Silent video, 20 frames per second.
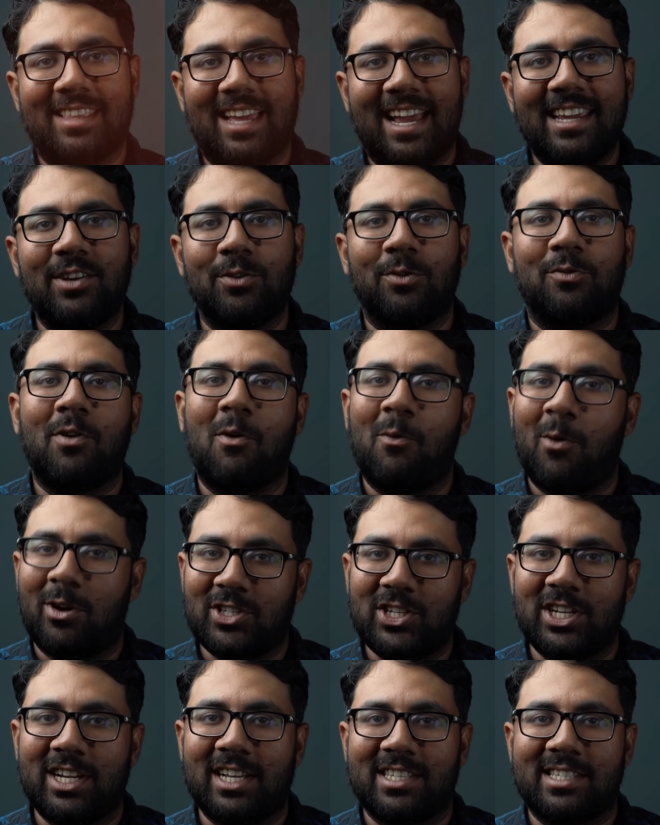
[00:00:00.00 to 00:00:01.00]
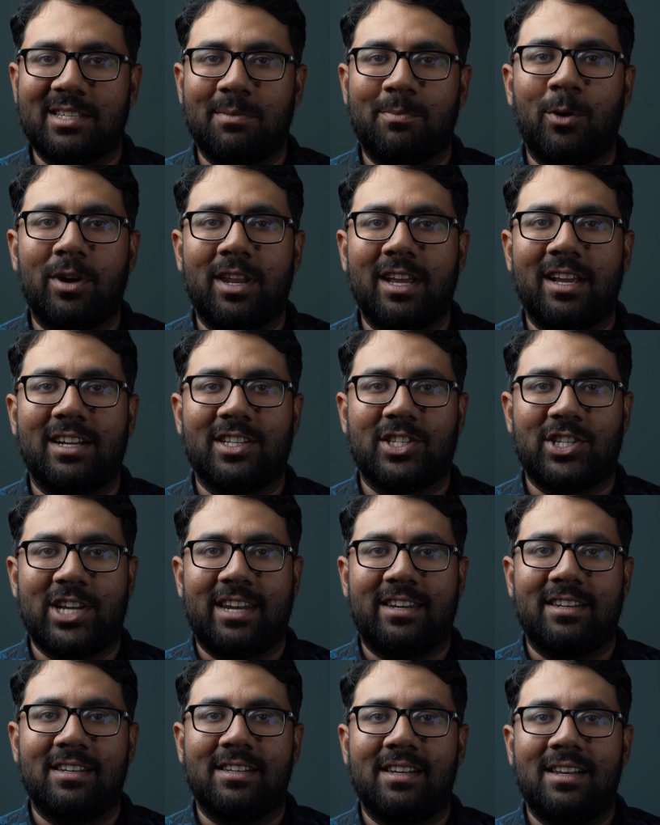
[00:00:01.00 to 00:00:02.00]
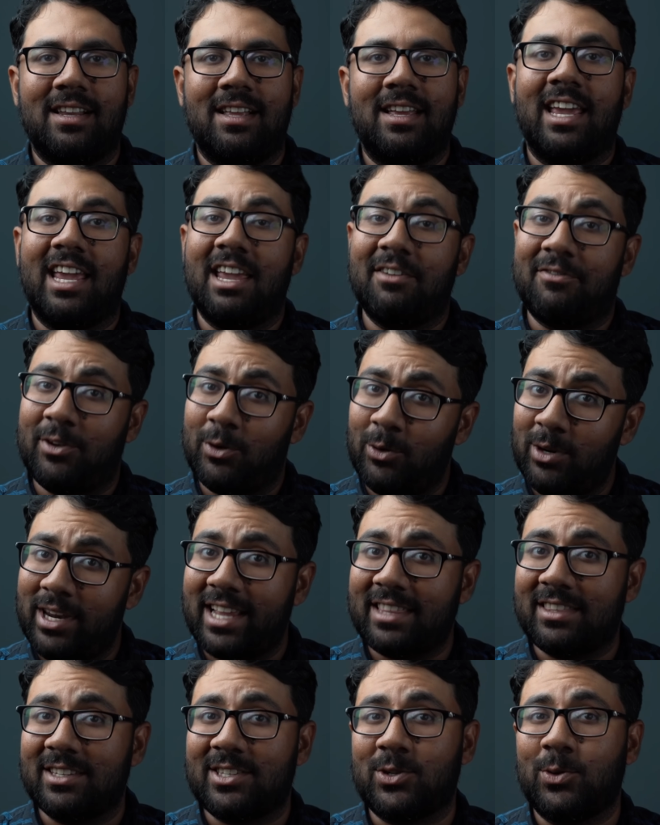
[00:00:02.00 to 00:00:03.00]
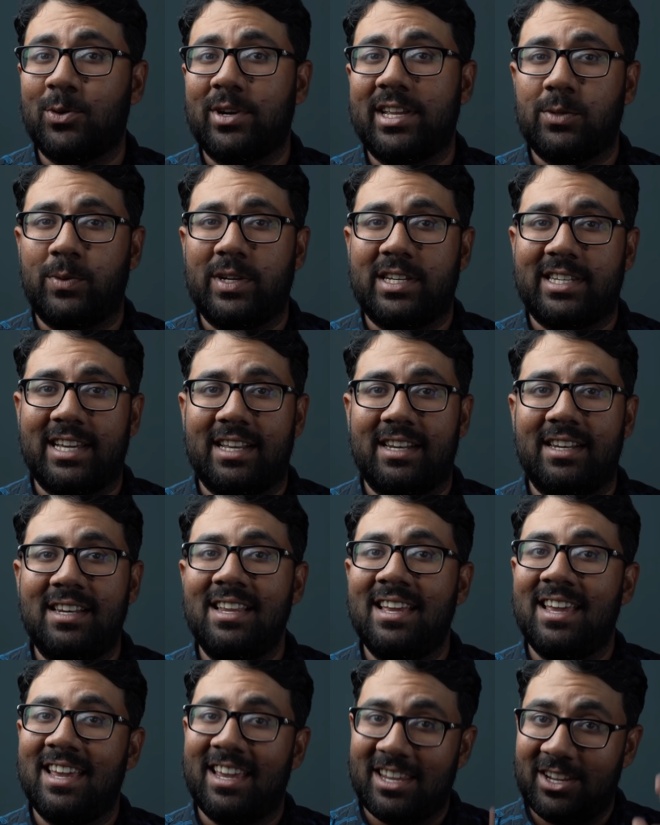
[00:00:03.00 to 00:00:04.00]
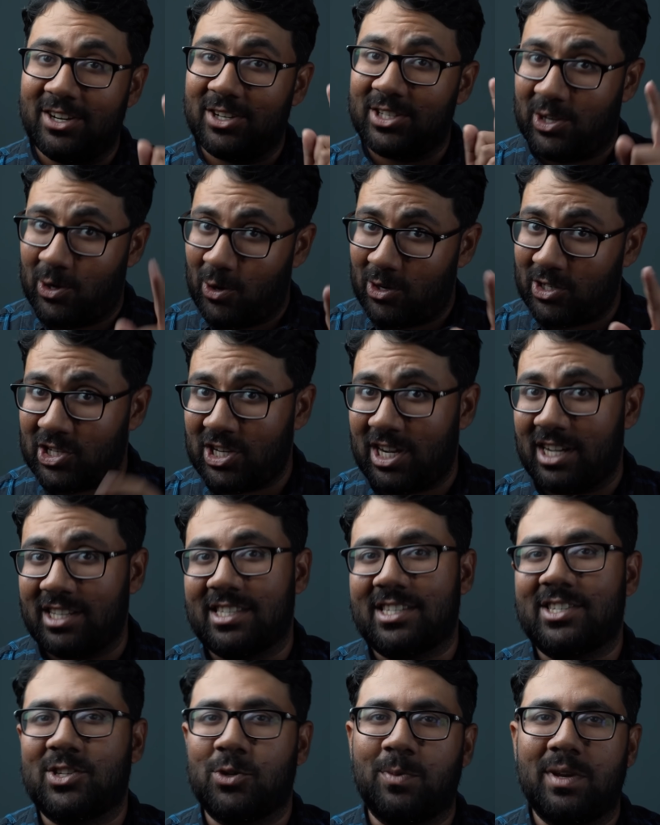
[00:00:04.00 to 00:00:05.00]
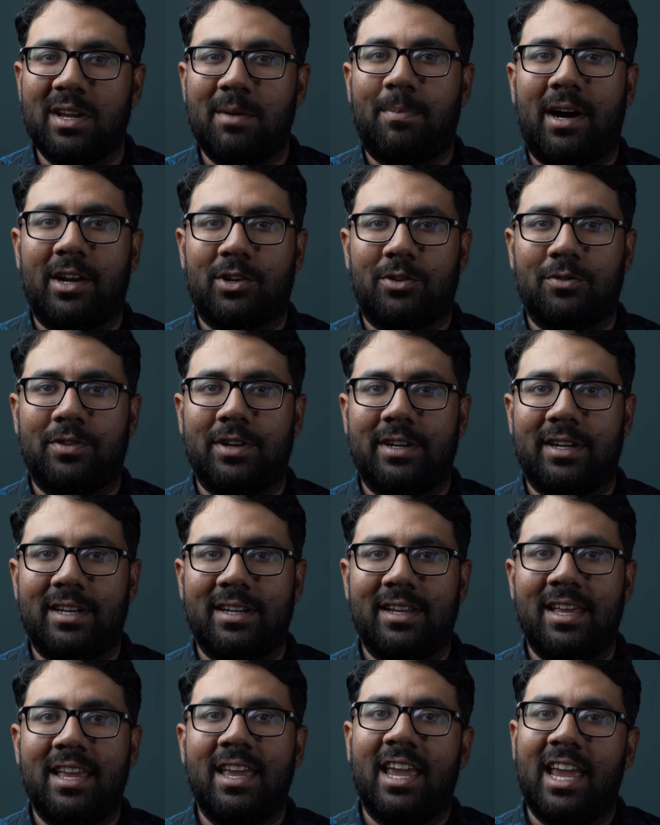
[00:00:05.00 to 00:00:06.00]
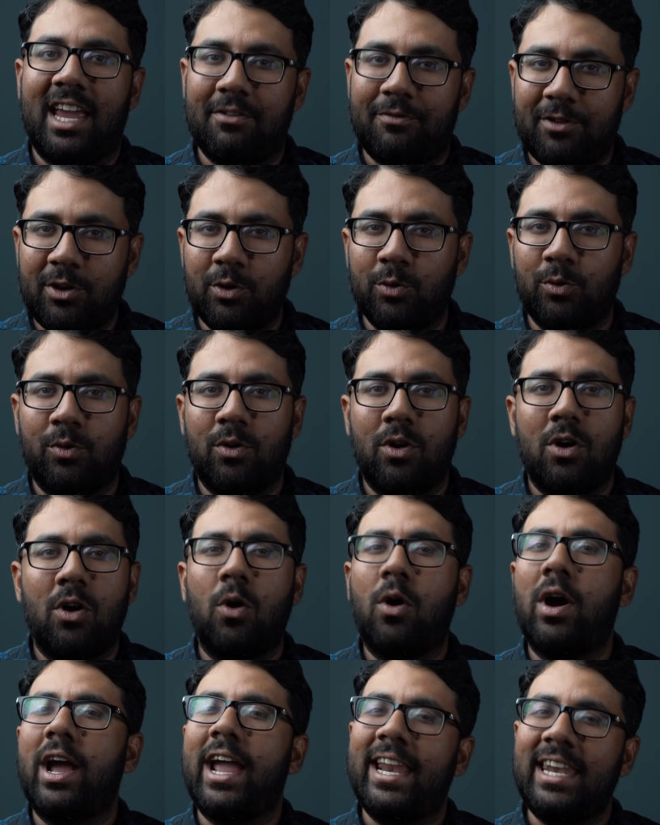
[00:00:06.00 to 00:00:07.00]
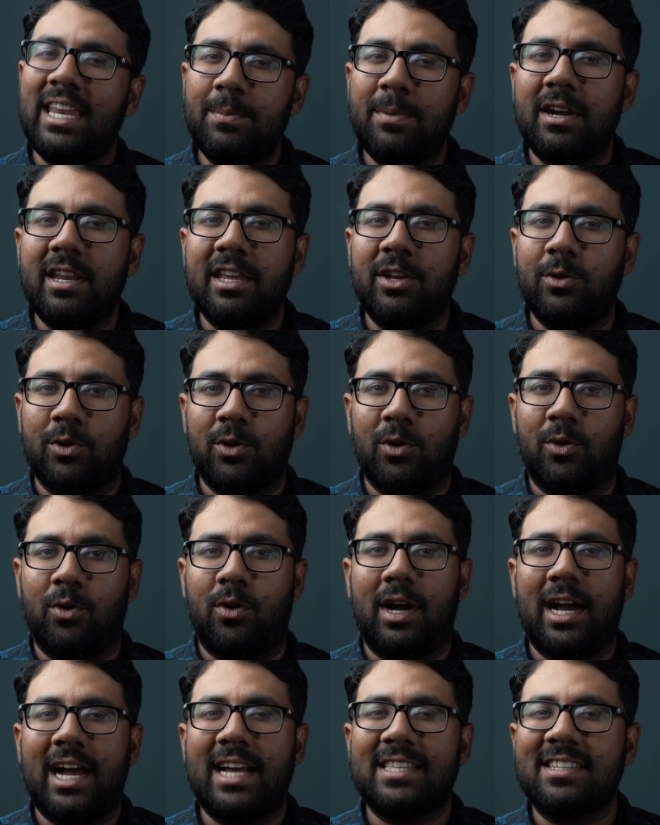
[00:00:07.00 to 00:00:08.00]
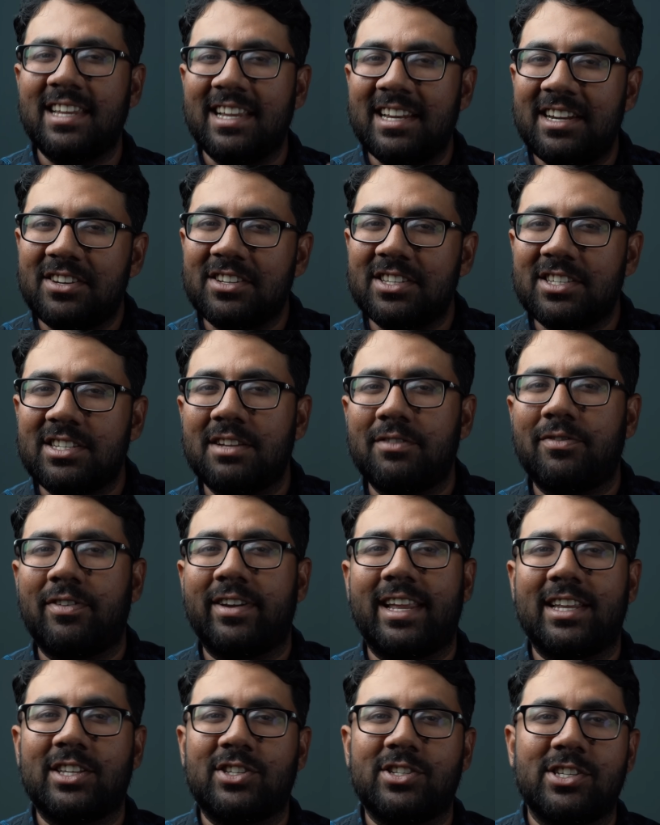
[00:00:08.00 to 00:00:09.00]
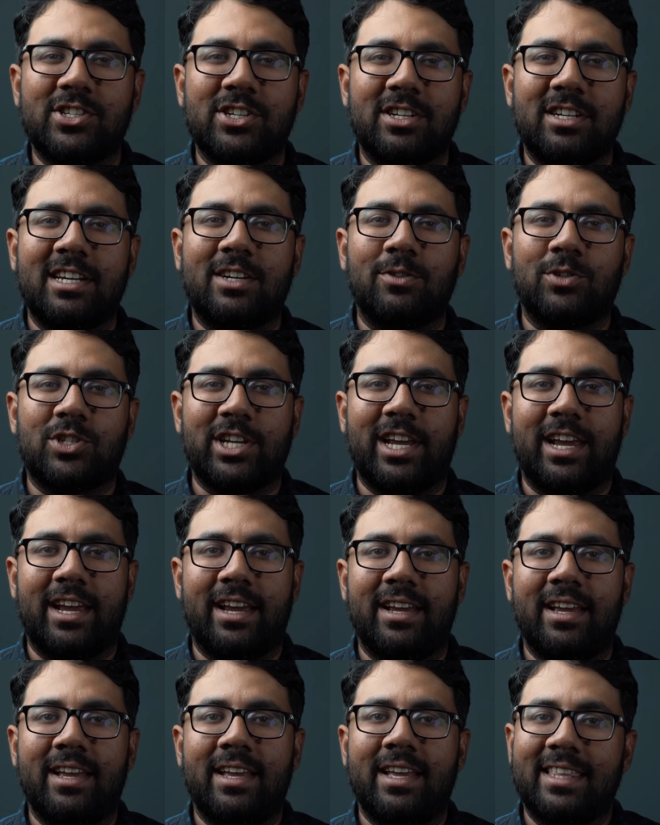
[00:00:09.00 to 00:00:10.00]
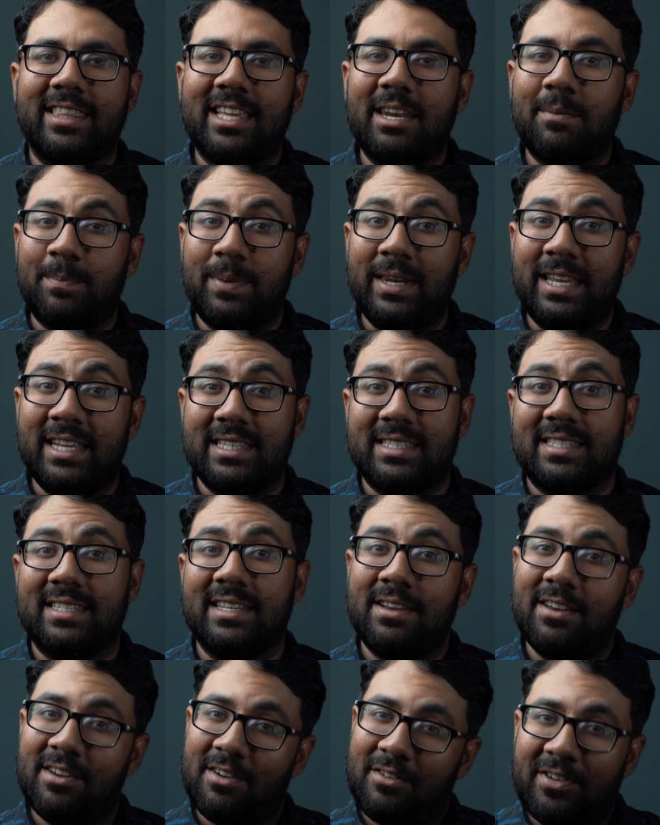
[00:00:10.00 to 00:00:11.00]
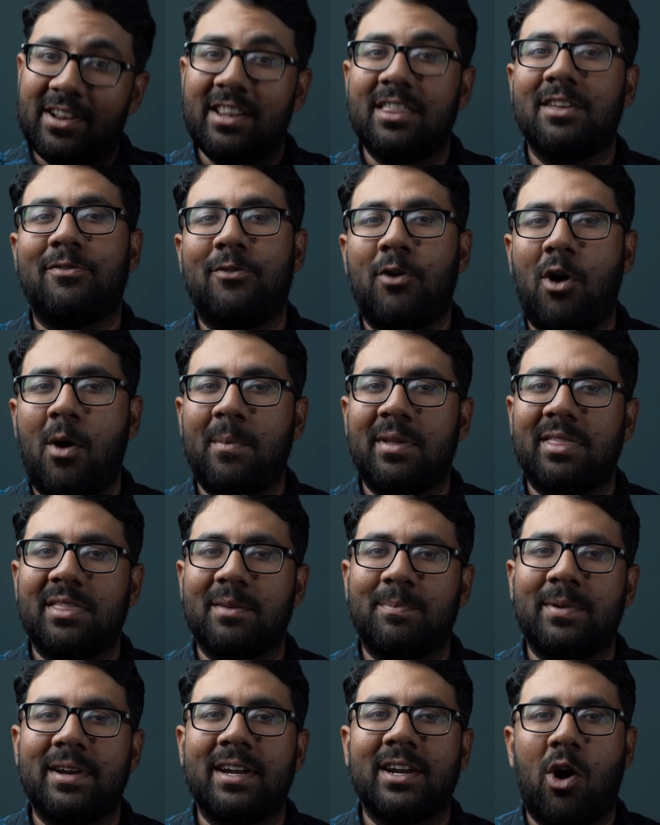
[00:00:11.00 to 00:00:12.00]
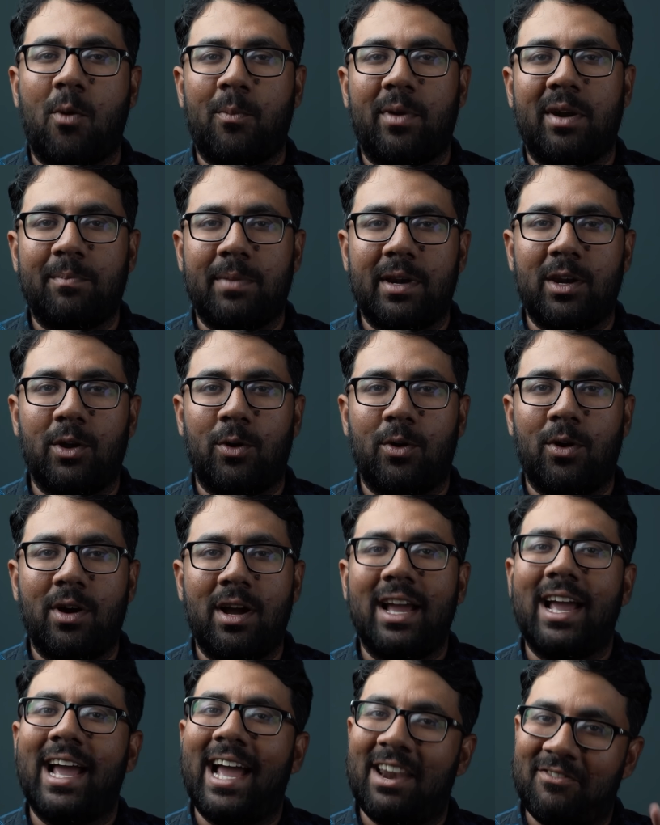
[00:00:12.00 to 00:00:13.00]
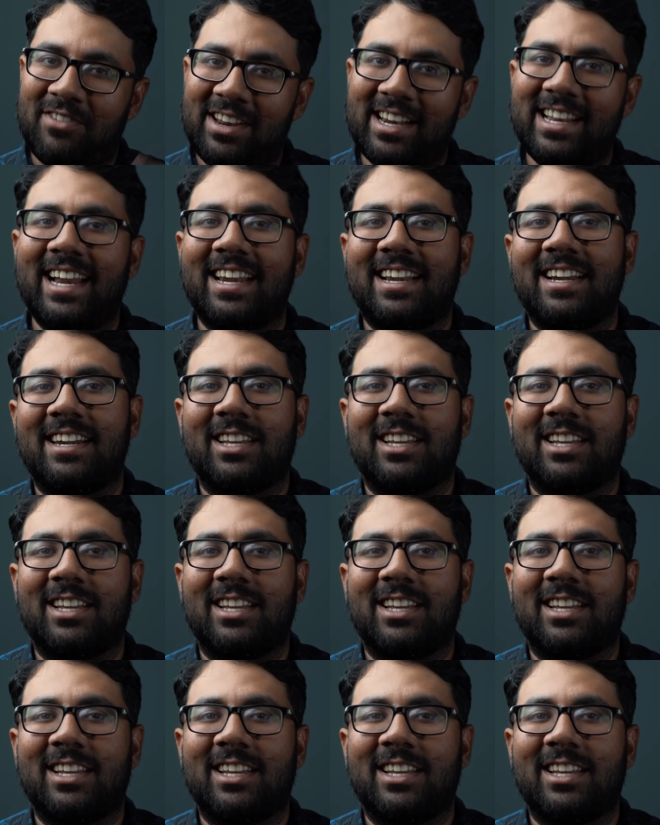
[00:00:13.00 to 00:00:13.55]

Thank you for watching and supporting our channel. If you like the stories we tell, here's your chance to be a part of it. If you or anybody you know has an interesting financial journey to share, then please fill the form in the pinned comment below and we'll get in